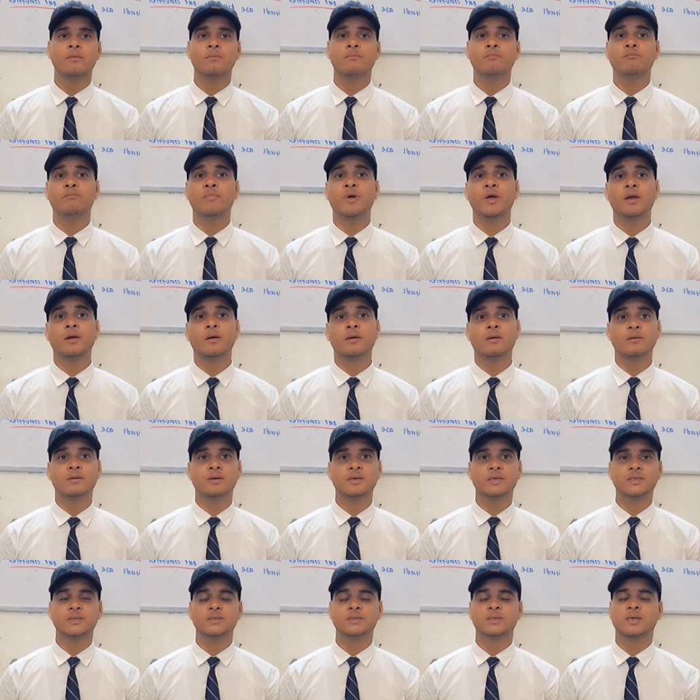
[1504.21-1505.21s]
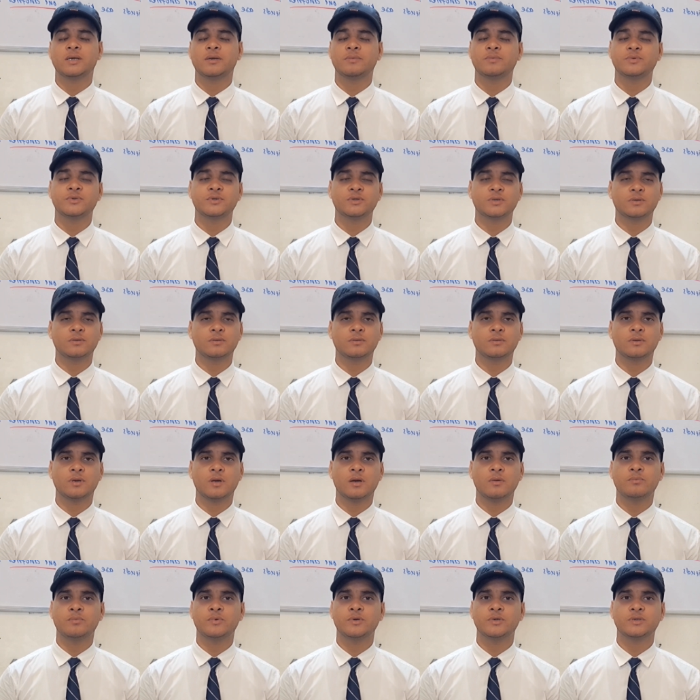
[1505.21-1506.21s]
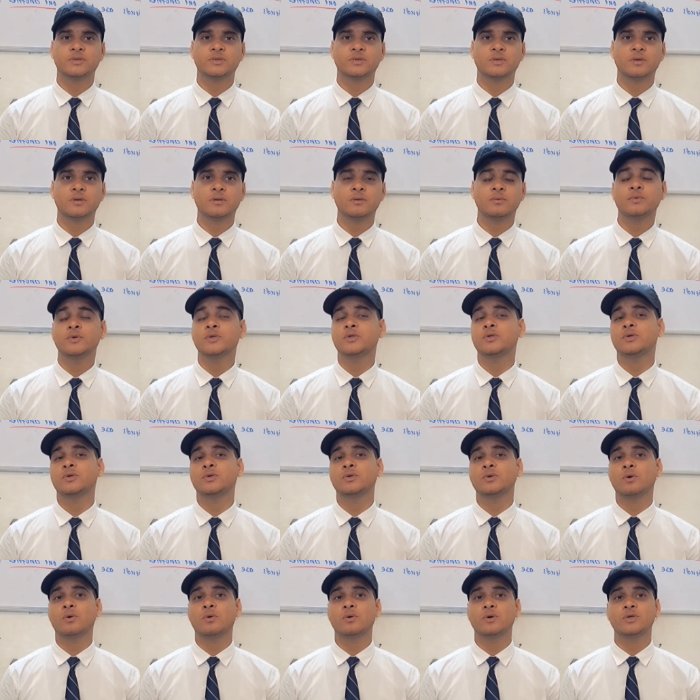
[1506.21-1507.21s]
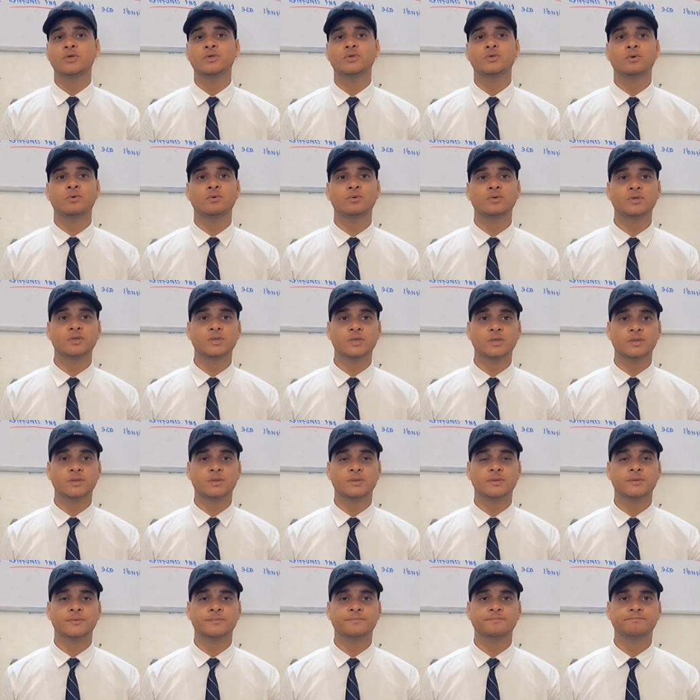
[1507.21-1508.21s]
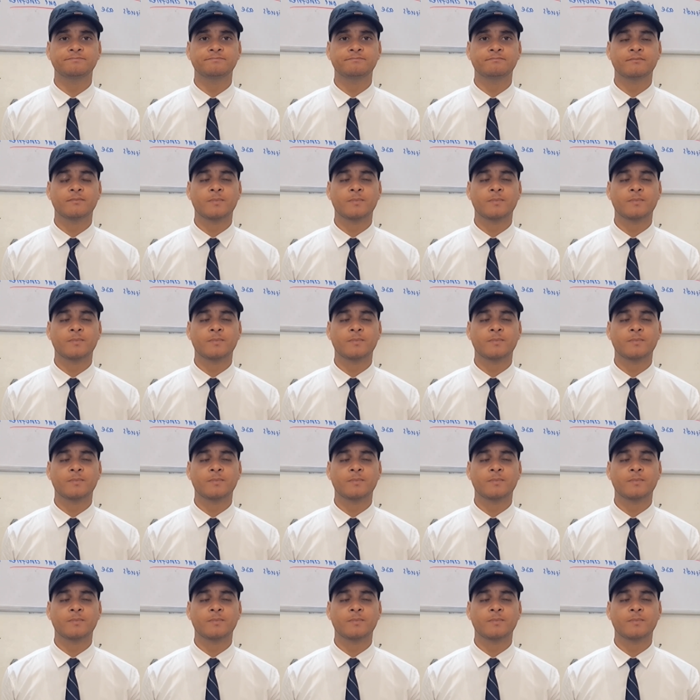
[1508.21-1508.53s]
Beggar description. A person with no resources.